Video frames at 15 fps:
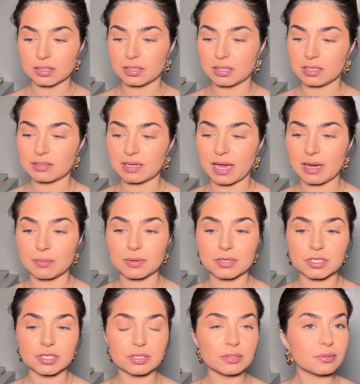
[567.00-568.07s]
a dab or
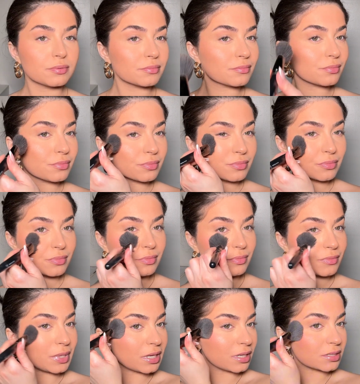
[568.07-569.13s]
two
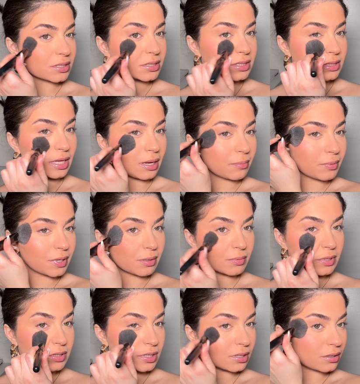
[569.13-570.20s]
because it's that
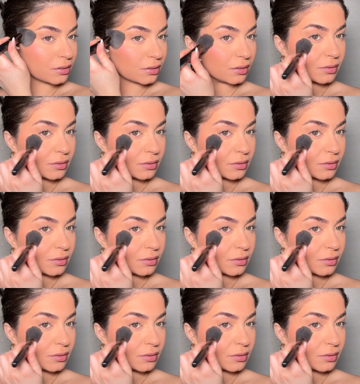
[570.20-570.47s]
pigmented.